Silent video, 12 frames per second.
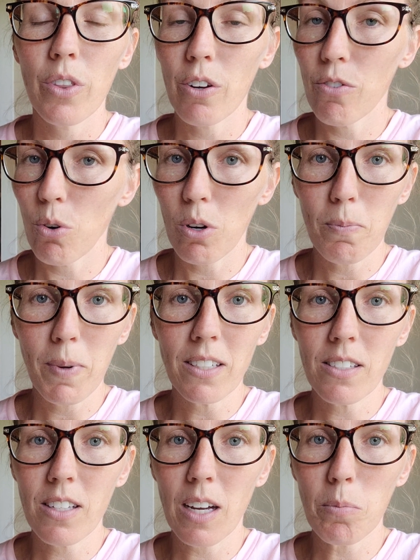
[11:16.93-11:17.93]
Therefore, make
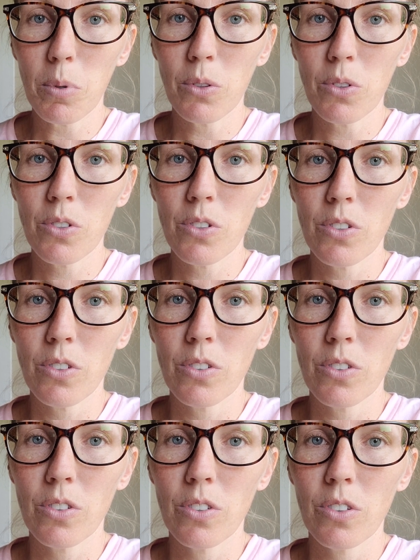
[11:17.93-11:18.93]
disciples.
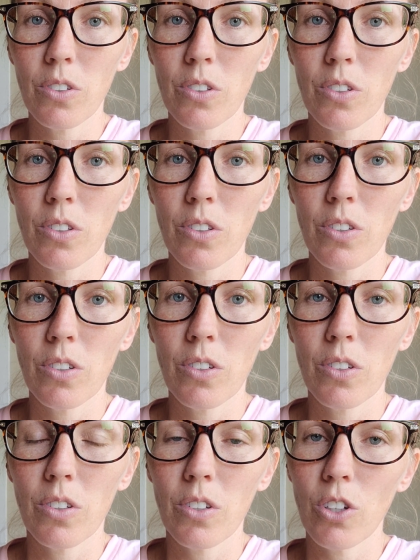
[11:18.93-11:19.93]

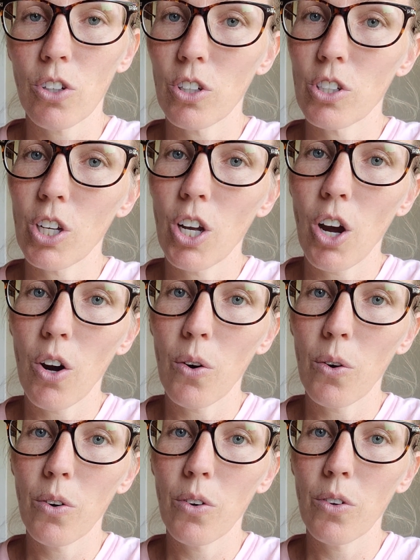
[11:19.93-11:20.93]
You're good to
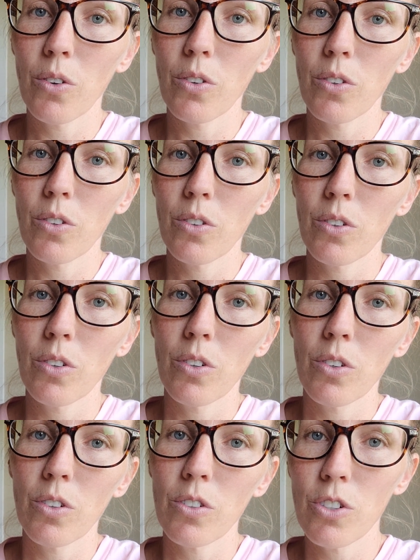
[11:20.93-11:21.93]
go
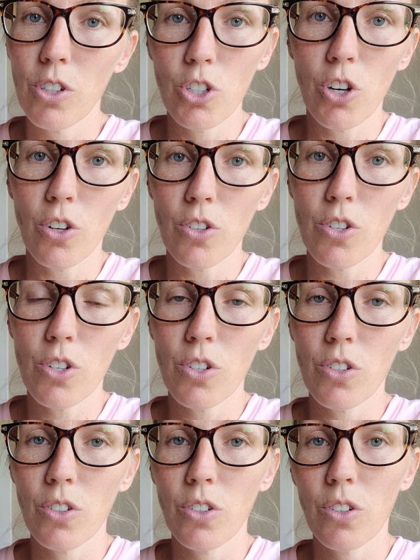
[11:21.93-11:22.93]
to church.
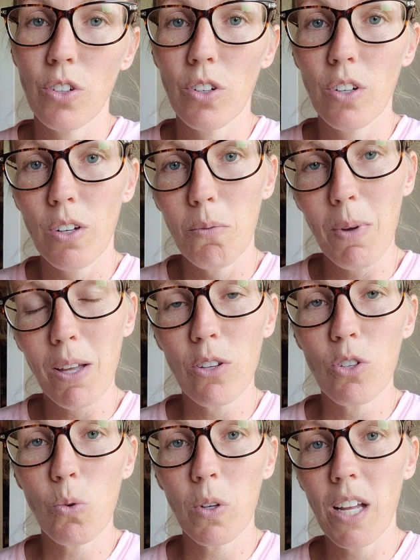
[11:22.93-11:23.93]

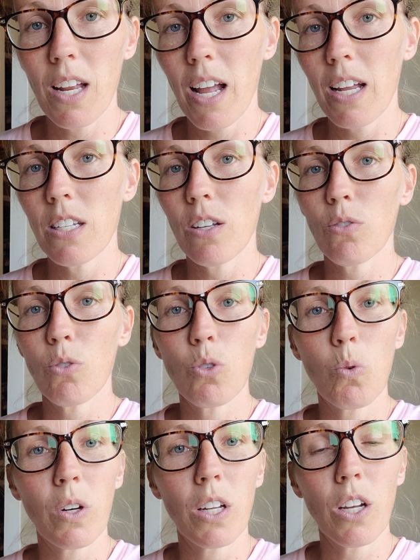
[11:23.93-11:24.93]
Matthew 28 18 through
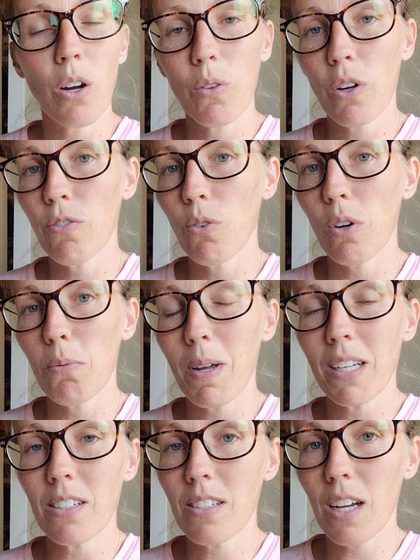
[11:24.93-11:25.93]
20. Go therefore and
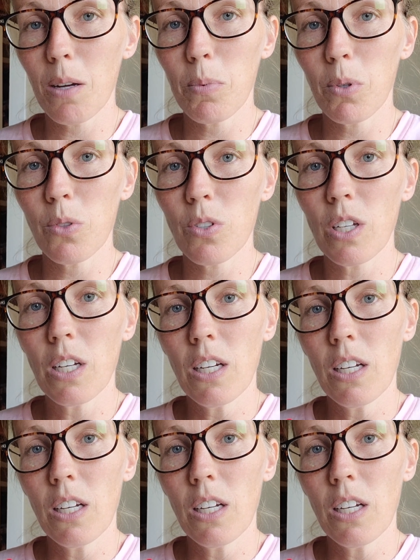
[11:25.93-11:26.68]
make disciples.